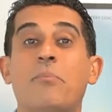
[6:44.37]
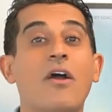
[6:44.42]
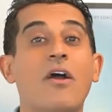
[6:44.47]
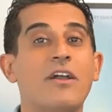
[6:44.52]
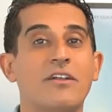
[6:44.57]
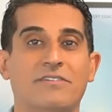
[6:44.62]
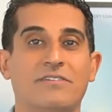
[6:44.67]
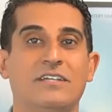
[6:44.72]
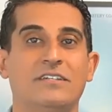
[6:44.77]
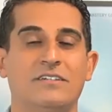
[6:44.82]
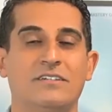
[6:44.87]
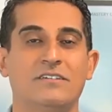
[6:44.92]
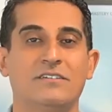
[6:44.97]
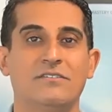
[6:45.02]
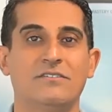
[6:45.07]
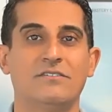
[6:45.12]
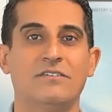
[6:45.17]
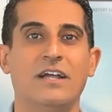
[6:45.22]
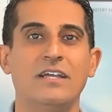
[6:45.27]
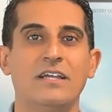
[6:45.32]
of it,
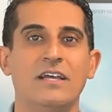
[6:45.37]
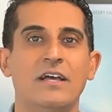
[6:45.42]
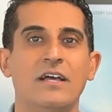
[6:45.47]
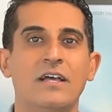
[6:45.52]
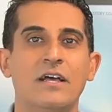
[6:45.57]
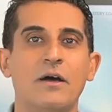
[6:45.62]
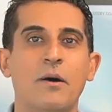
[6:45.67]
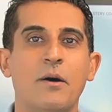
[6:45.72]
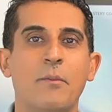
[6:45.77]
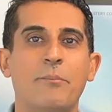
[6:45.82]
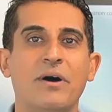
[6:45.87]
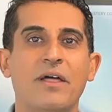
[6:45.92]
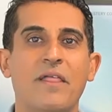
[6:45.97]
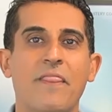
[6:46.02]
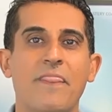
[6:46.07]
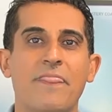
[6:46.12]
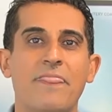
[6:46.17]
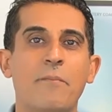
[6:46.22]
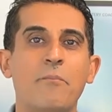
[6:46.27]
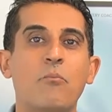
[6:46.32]
right? But
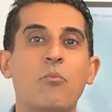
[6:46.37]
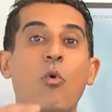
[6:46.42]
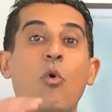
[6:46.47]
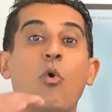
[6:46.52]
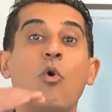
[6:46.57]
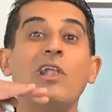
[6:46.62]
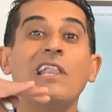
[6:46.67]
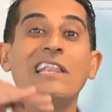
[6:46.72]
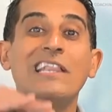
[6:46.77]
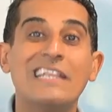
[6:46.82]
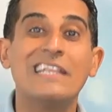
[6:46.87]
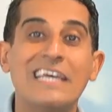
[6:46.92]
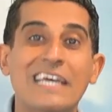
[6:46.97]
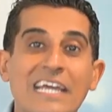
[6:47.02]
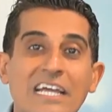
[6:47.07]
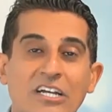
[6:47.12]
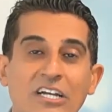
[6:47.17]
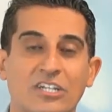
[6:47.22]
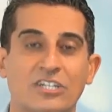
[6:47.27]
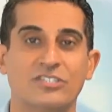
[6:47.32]
the more
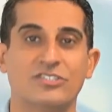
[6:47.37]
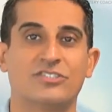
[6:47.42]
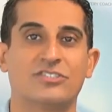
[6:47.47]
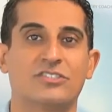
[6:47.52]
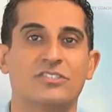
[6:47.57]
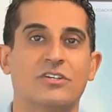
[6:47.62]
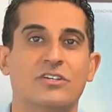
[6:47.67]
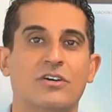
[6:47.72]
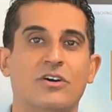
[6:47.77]
layers